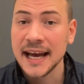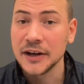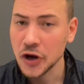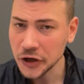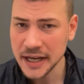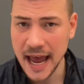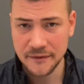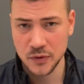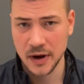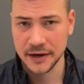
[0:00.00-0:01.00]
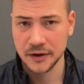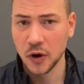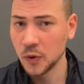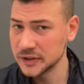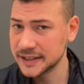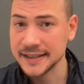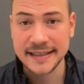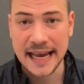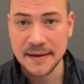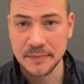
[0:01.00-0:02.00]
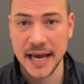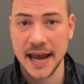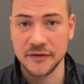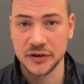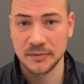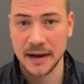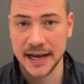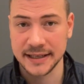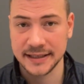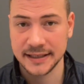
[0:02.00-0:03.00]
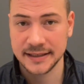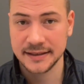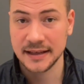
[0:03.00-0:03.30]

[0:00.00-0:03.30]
Not everyone holds the same behavioral biases.